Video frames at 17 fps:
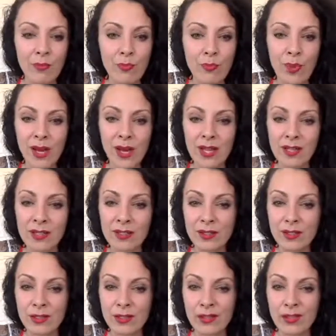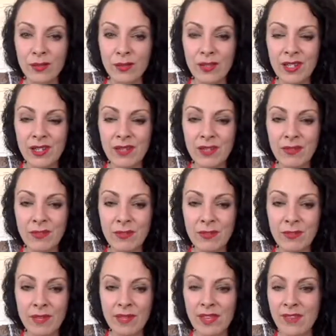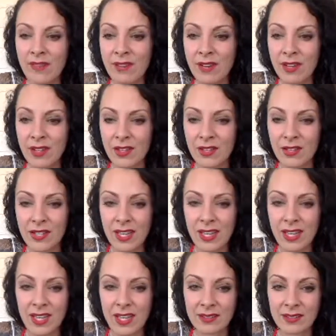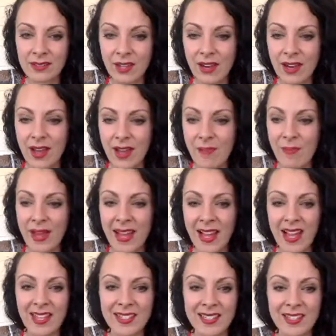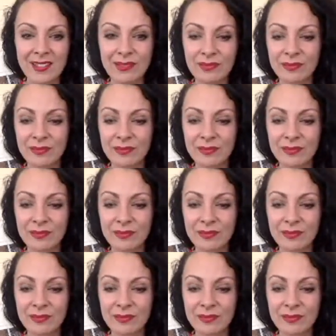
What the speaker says: But you'll be hearing from me every other day. All right, bye, guys.